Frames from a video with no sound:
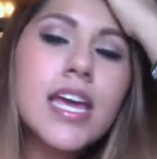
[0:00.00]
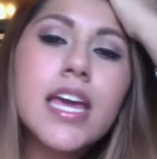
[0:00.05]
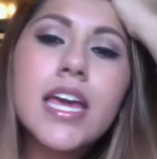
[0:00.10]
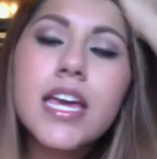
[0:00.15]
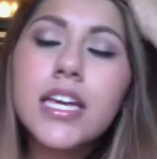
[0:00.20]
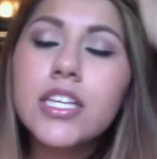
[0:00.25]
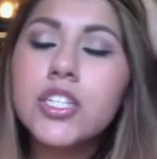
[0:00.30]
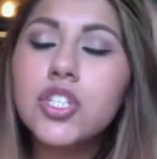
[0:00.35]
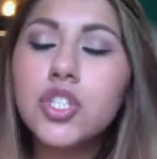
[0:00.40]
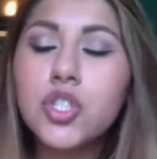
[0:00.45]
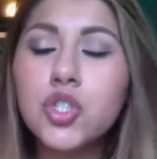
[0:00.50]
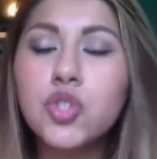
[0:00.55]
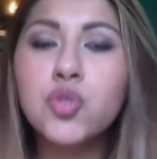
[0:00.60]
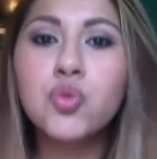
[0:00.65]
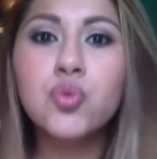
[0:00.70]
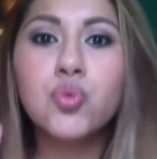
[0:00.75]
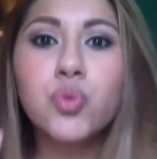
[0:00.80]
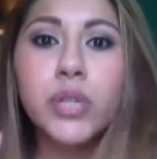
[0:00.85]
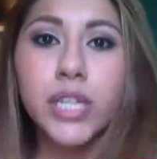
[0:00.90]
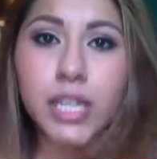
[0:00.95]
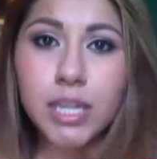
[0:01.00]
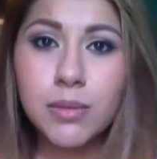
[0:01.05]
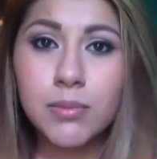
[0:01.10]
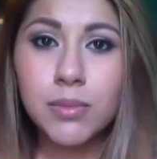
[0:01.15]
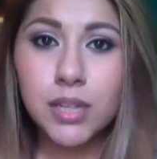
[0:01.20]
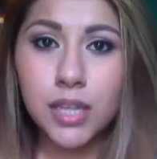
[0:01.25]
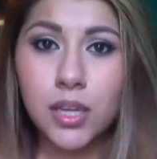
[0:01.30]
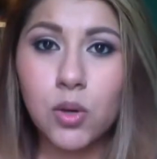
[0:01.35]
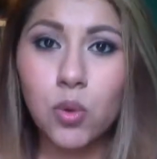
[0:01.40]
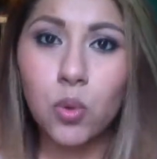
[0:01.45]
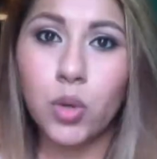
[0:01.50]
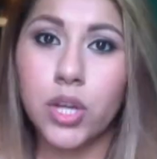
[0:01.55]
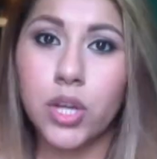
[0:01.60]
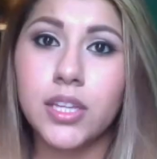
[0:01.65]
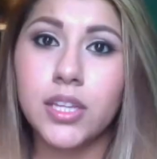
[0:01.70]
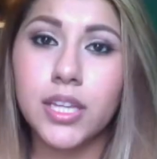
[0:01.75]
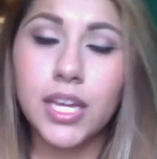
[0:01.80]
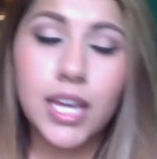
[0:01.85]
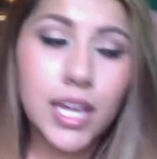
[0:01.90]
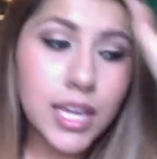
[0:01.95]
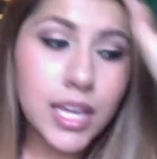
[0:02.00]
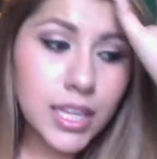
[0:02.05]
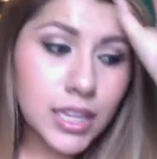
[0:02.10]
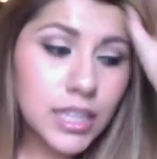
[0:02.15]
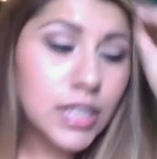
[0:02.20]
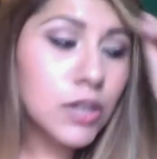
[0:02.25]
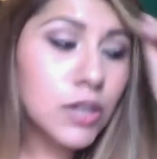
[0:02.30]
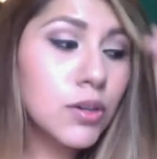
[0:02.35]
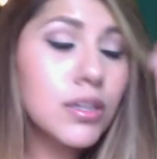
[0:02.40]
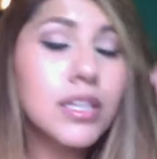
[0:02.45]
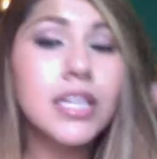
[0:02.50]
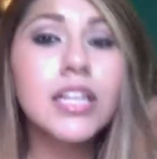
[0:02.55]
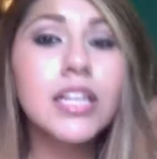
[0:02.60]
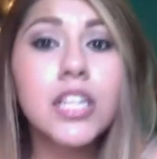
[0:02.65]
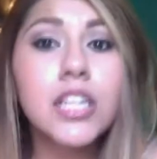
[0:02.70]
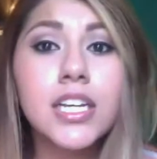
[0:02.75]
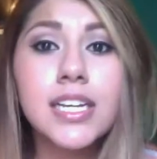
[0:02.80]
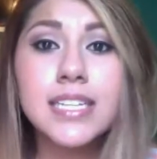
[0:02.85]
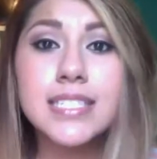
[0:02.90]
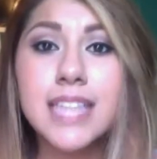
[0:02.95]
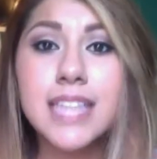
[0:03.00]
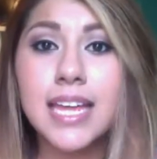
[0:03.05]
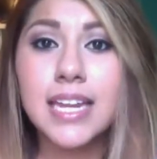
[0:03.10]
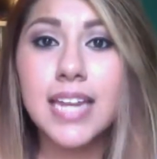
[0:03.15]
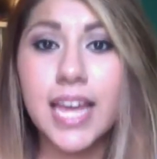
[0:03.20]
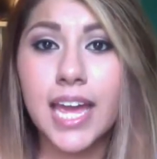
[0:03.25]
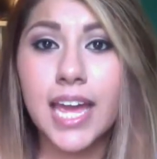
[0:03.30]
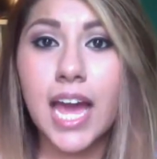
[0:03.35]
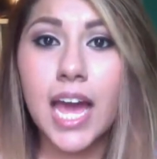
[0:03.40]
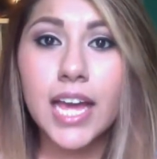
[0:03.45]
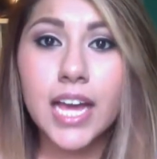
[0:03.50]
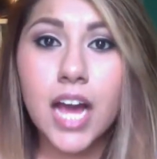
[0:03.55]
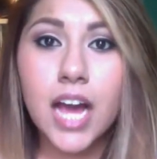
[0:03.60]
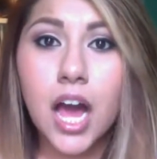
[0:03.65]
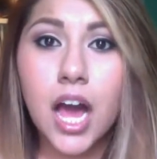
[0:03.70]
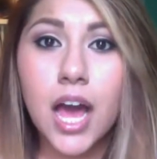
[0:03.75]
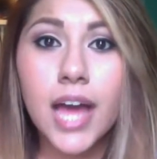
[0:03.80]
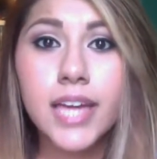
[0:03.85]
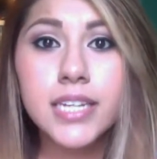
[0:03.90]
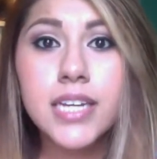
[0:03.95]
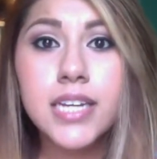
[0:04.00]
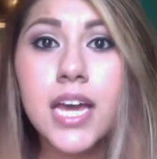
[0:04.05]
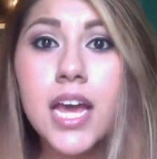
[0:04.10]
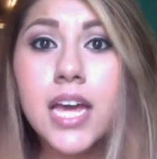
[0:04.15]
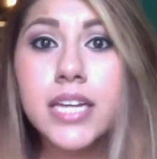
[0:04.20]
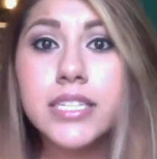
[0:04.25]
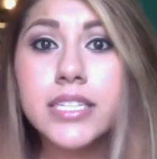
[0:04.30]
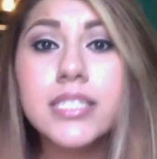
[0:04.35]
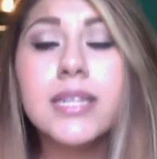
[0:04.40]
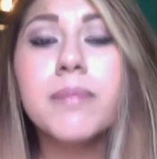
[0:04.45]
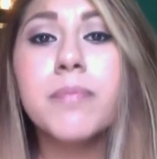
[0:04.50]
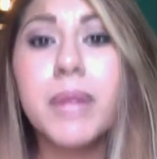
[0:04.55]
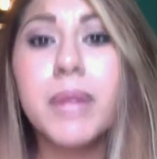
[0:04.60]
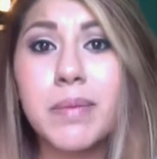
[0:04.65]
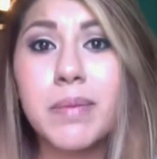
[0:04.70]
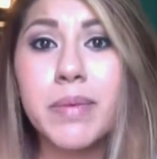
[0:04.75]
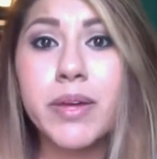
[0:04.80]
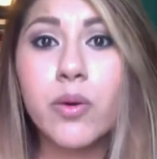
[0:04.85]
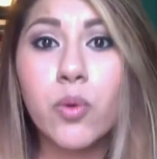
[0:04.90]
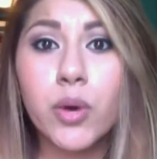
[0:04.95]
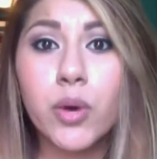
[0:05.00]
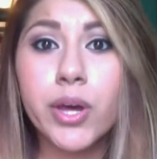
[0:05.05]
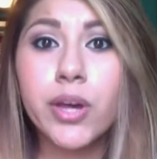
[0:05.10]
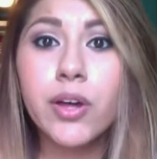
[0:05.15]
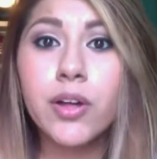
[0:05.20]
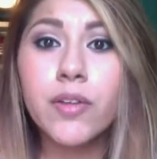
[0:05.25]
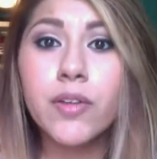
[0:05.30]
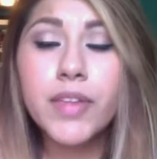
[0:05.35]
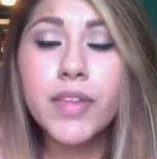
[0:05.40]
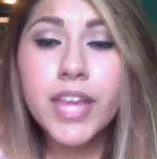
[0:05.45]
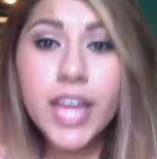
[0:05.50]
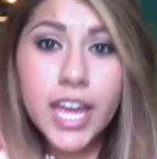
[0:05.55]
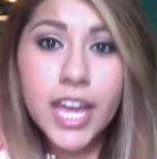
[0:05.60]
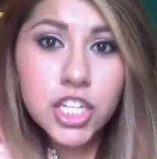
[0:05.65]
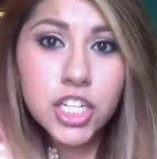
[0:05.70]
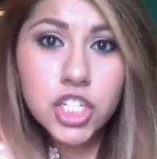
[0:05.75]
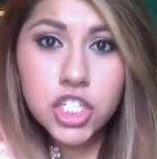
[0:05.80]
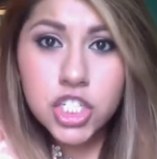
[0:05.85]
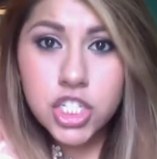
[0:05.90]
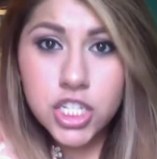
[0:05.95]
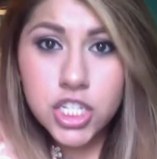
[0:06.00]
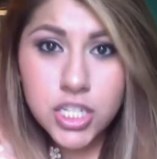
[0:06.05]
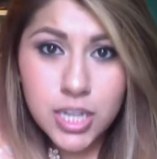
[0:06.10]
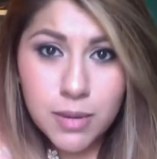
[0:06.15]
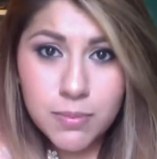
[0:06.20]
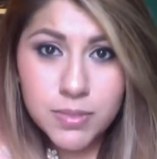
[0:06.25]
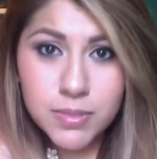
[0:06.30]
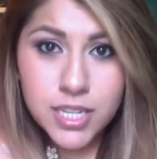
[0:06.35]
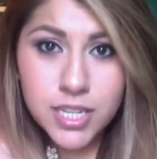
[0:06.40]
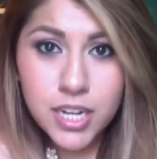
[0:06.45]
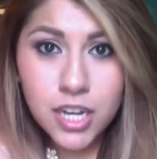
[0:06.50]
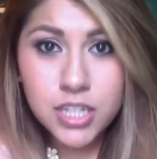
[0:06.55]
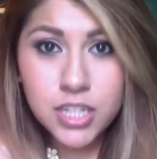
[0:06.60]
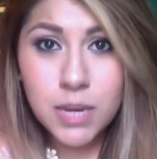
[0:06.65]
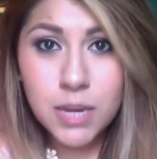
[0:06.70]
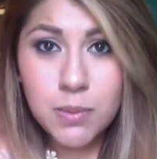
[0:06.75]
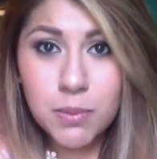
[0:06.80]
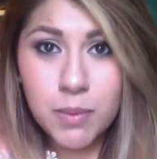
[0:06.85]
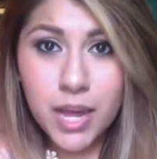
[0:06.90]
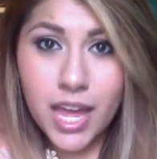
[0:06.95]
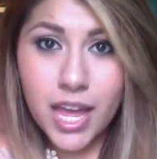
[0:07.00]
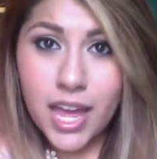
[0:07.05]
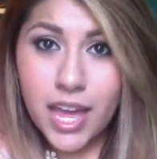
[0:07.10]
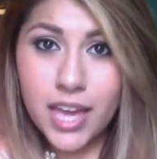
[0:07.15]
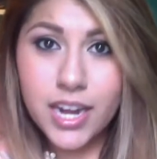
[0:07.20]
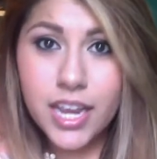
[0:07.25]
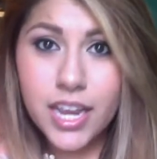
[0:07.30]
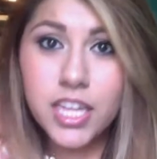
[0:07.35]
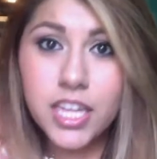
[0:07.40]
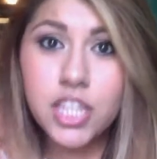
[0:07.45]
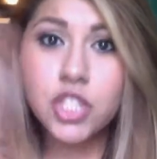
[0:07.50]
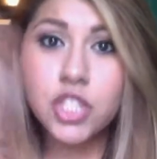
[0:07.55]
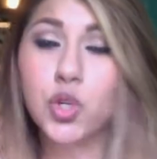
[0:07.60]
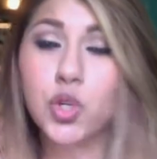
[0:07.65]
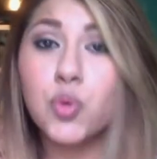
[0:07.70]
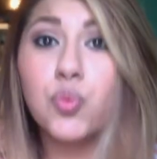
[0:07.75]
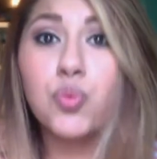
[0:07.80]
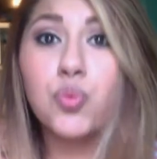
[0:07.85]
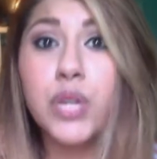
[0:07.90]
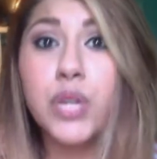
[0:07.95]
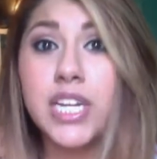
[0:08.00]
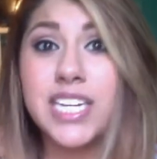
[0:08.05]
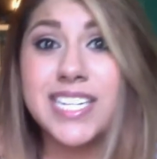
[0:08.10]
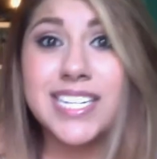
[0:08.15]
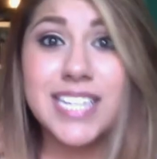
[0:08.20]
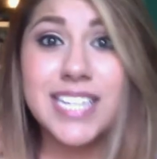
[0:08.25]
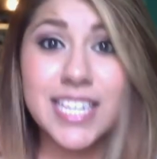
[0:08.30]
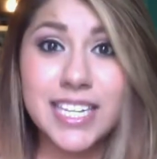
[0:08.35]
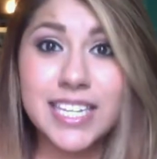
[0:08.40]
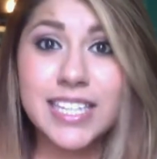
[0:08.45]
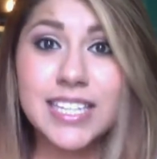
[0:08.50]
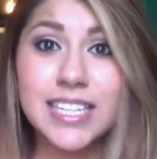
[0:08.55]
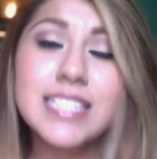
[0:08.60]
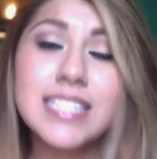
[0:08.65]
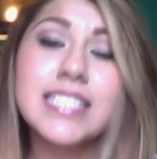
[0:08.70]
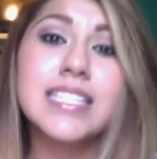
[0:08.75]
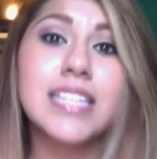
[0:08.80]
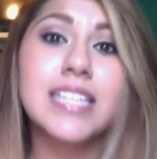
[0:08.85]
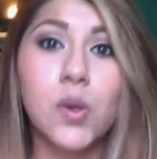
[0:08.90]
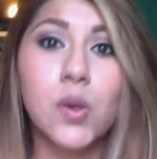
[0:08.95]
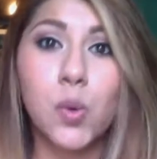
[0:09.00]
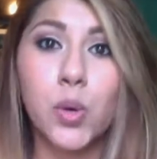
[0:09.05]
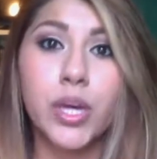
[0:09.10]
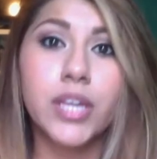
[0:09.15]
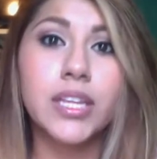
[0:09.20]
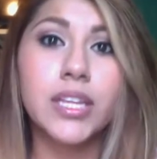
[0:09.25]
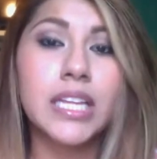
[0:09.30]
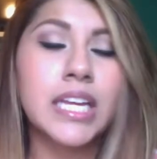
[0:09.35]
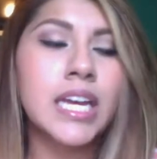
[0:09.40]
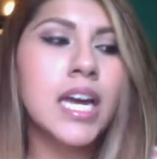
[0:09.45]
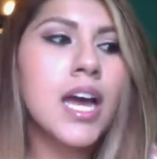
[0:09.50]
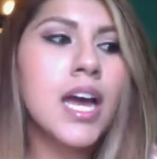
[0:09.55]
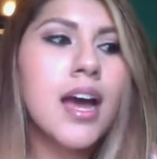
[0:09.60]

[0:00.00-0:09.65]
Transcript: extremely oily. It literally looks like I got some baby oil and just dumped it on top of my head. It is ridiculously oily.